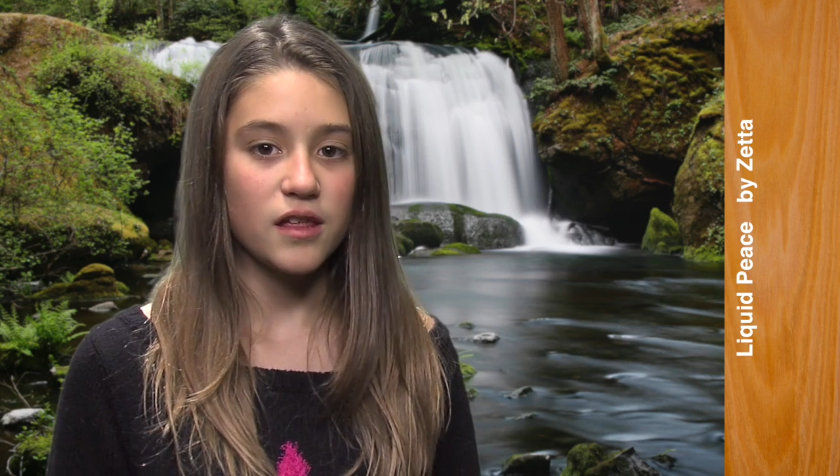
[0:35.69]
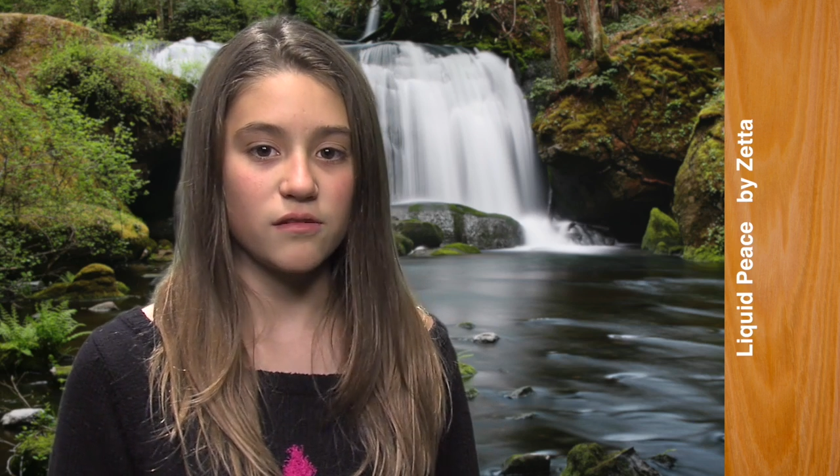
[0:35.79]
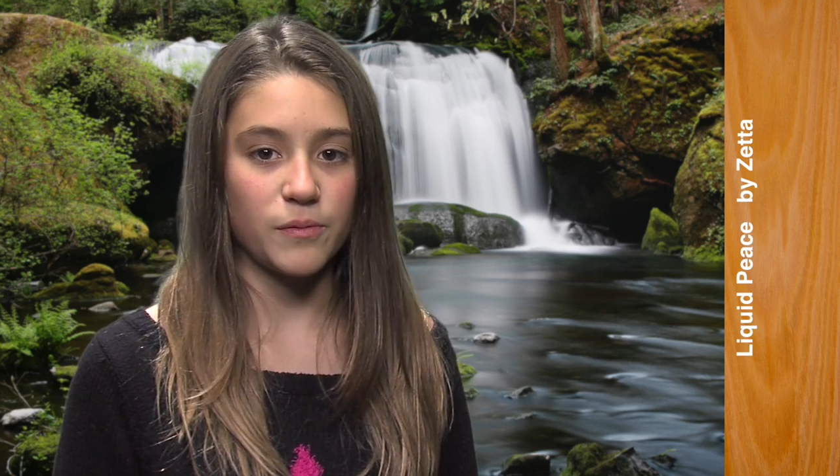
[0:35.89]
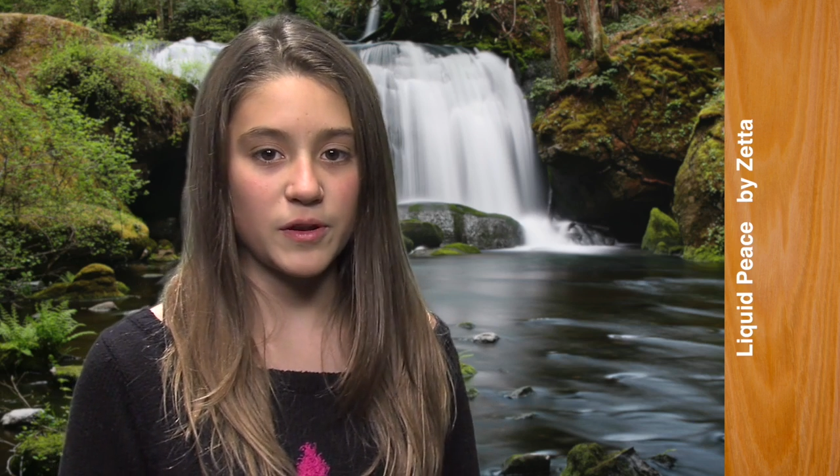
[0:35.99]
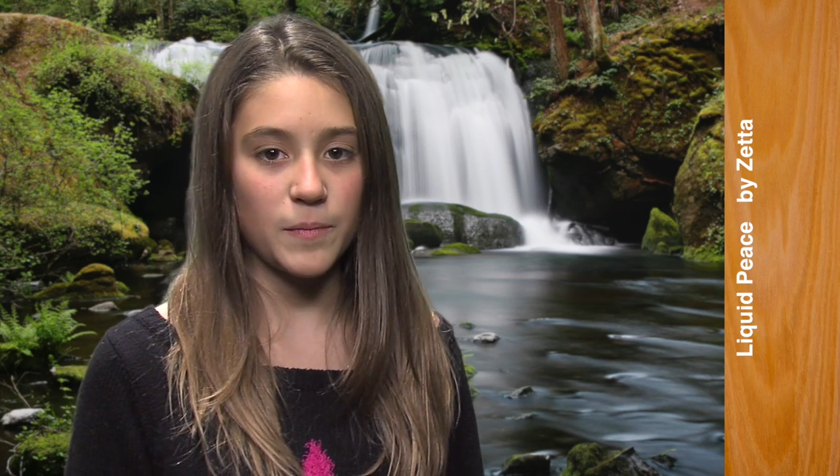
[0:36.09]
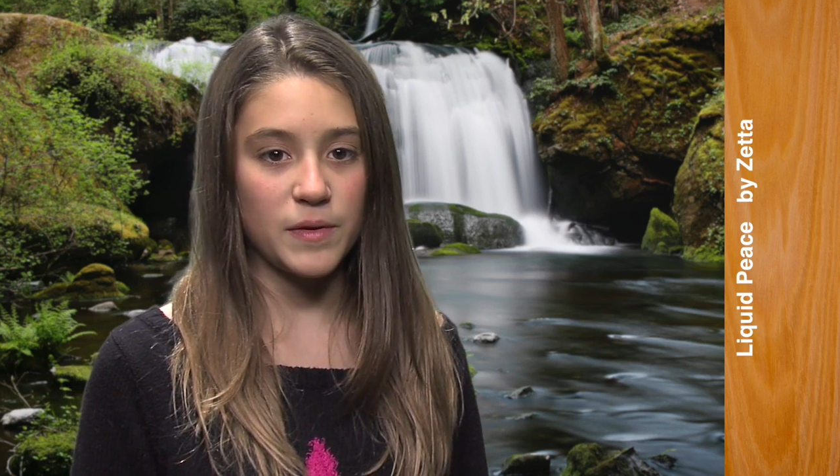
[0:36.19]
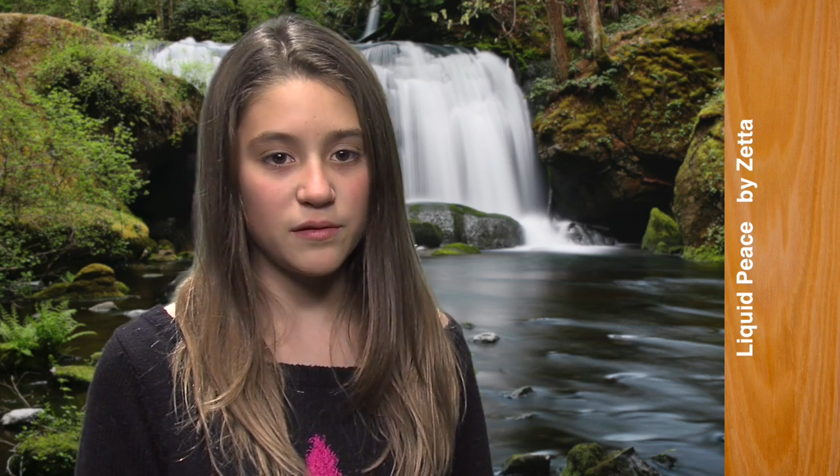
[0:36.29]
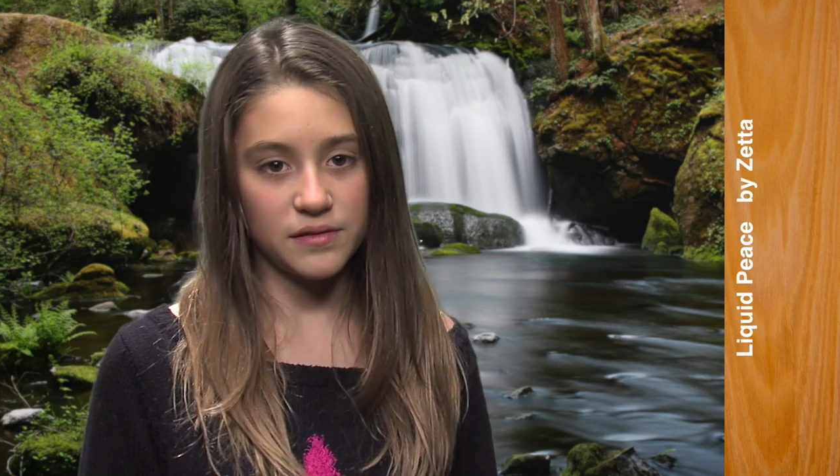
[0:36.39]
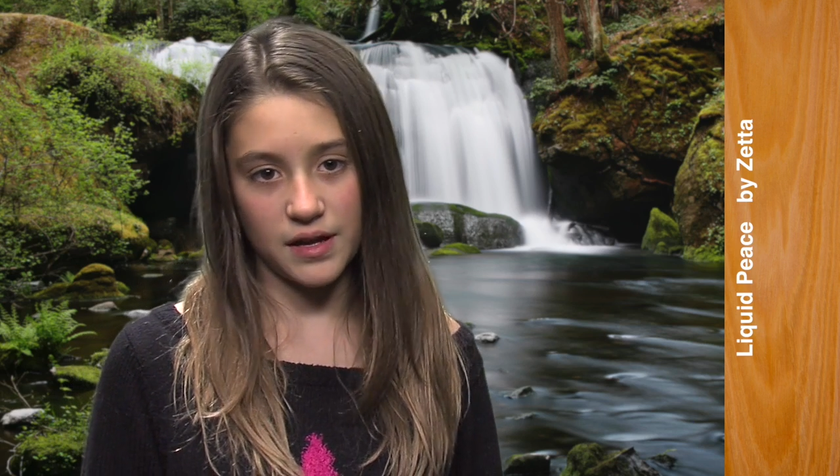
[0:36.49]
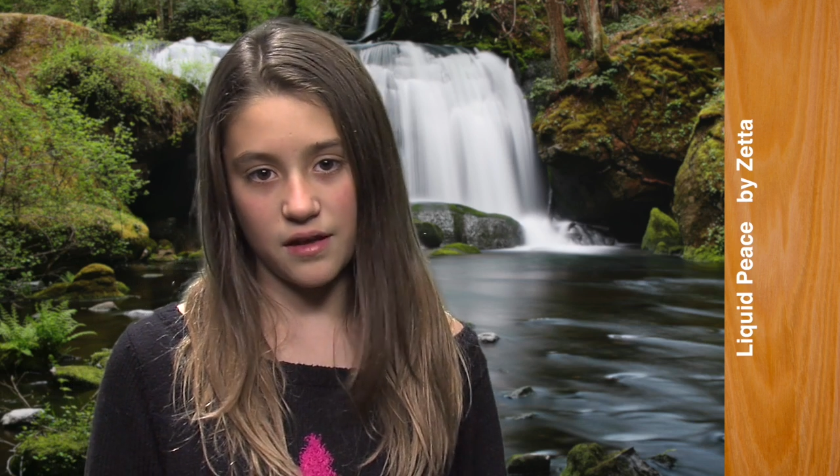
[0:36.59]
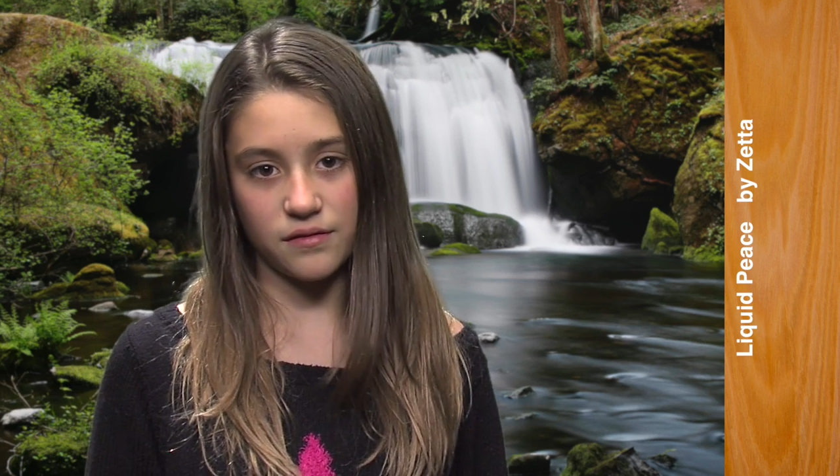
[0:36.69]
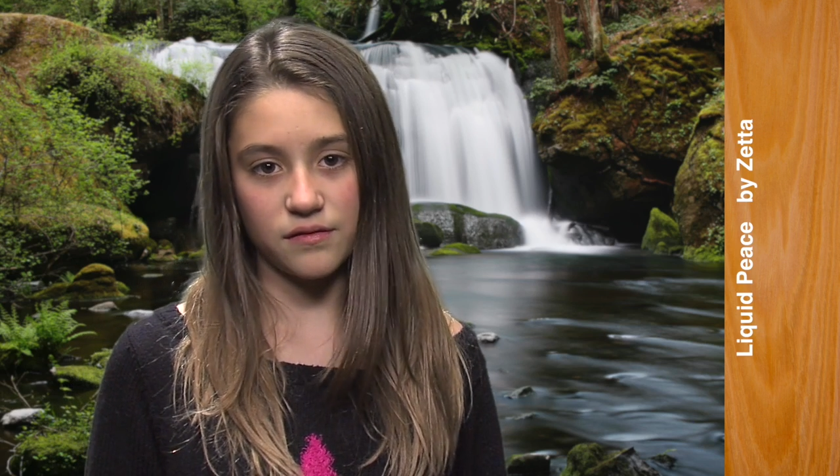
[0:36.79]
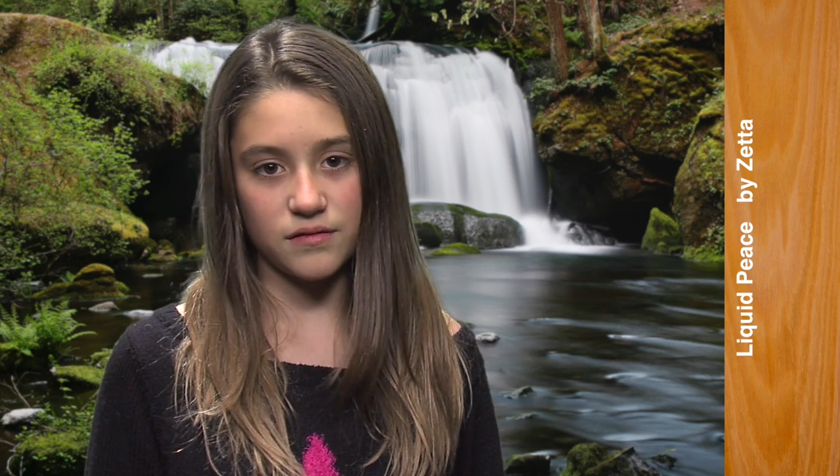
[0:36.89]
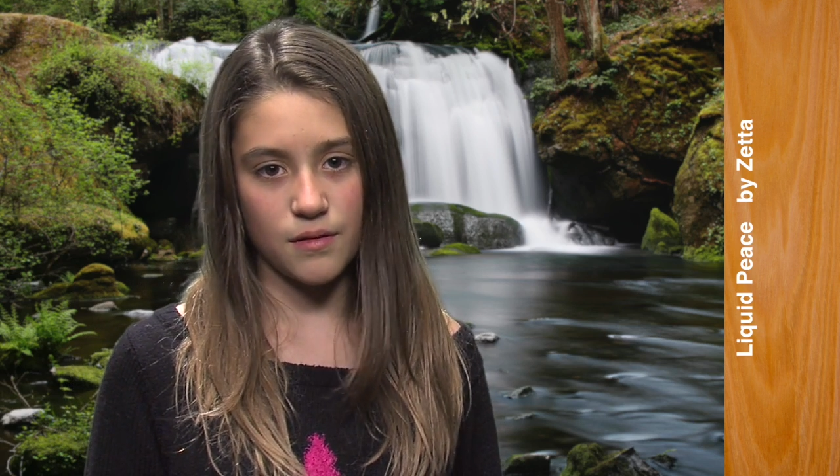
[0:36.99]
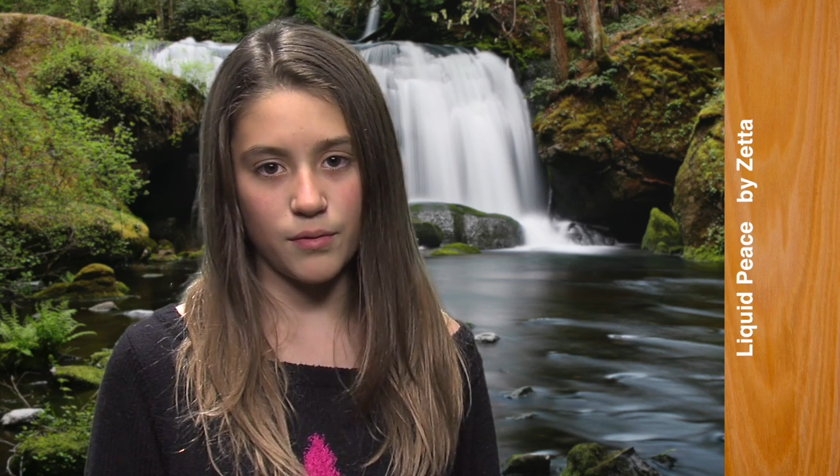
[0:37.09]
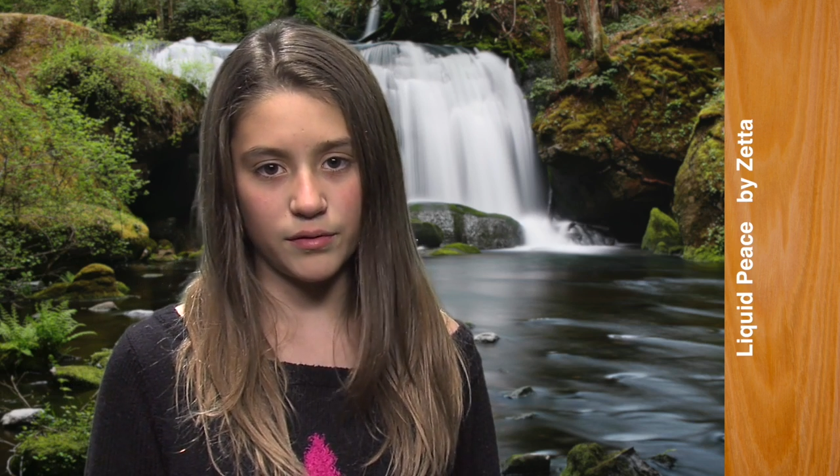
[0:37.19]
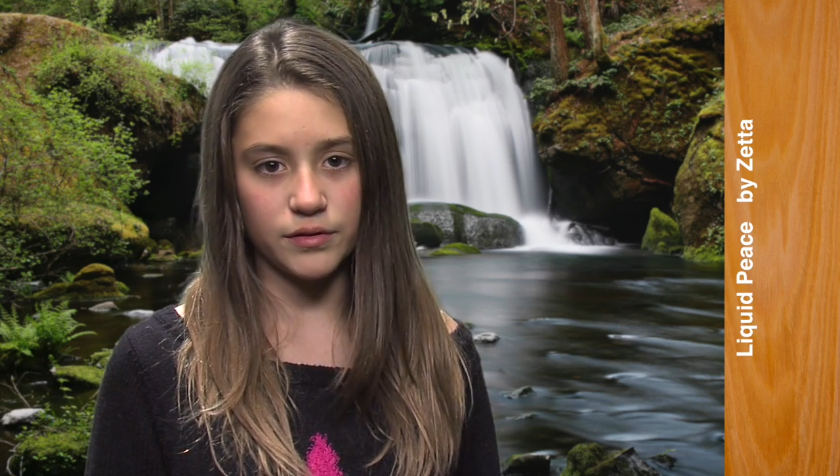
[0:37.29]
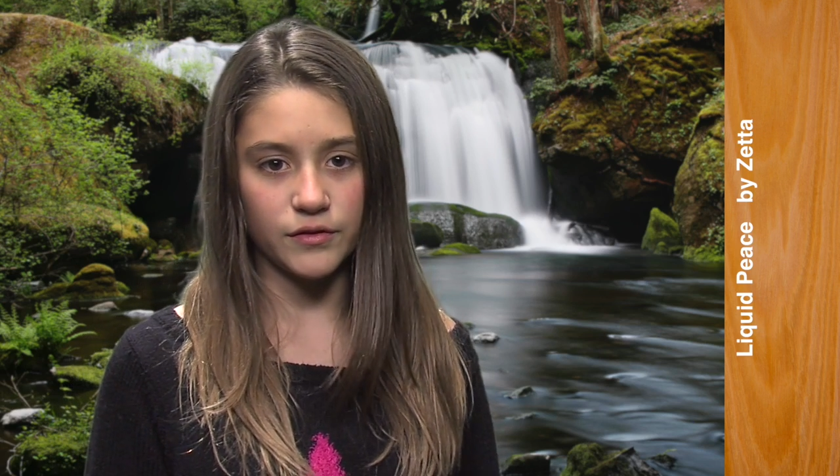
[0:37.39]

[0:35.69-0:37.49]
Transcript: spreading music as it stumbles